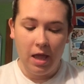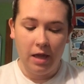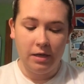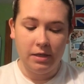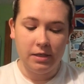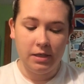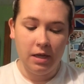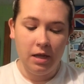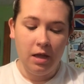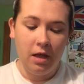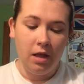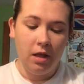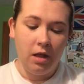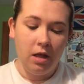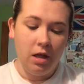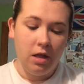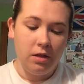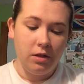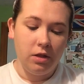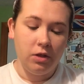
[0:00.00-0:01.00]
and
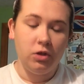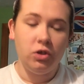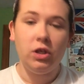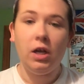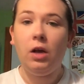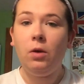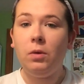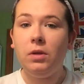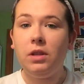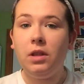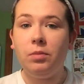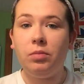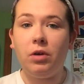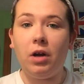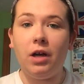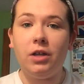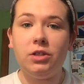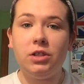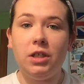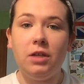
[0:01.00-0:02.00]
the gel with the
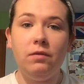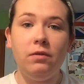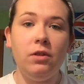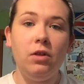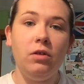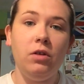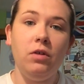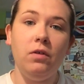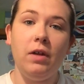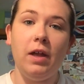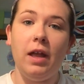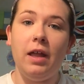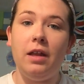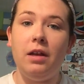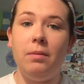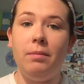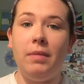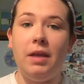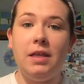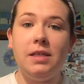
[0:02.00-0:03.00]
brush, even though you get
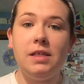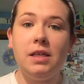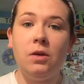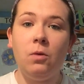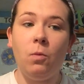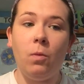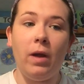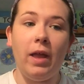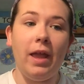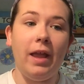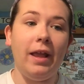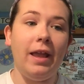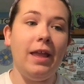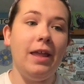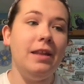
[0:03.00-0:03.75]
an amazing wing,